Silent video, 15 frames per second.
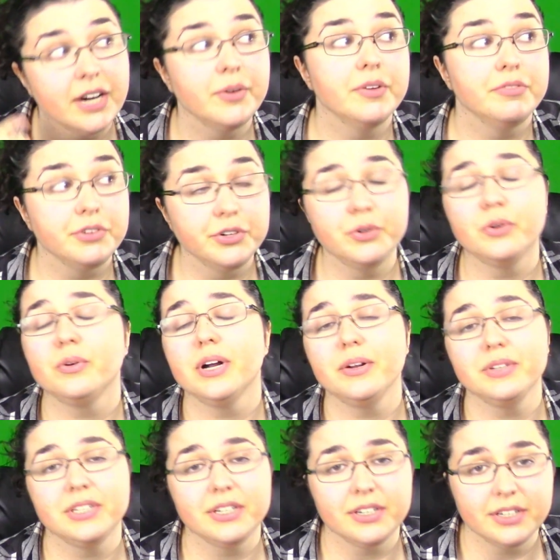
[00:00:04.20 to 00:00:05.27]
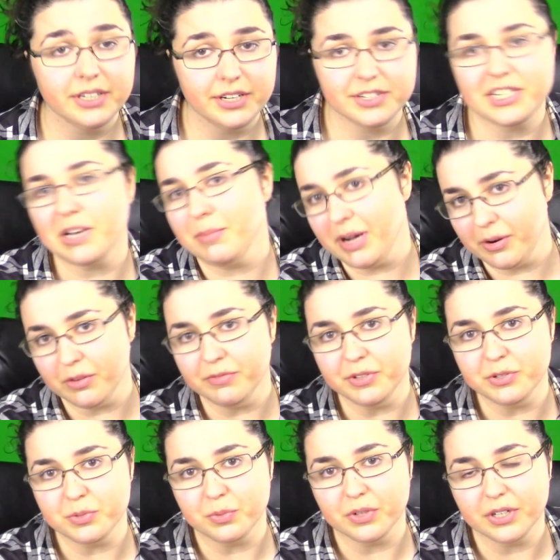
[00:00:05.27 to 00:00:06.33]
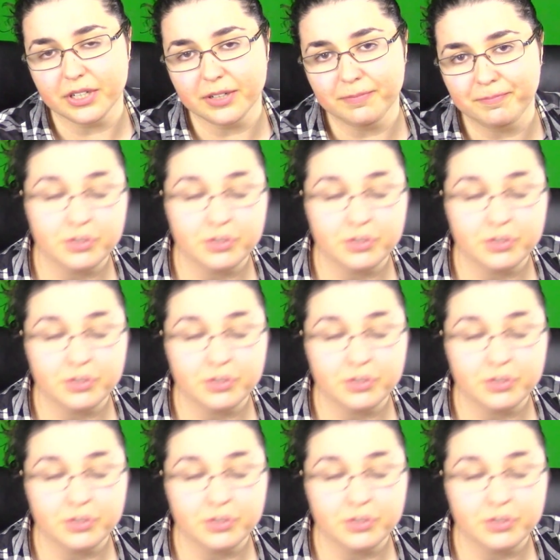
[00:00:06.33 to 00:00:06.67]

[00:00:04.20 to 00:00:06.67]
Now, if you're new around here, here's how my reviews work.